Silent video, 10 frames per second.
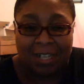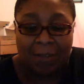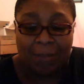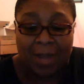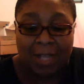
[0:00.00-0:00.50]
The
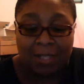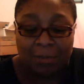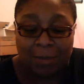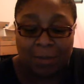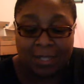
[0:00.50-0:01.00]
best
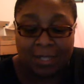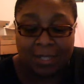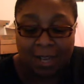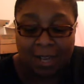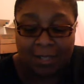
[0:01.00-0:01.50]
ones
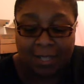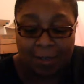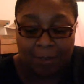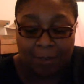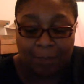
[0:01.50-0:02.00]
out
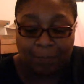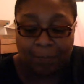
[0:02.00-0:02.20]
there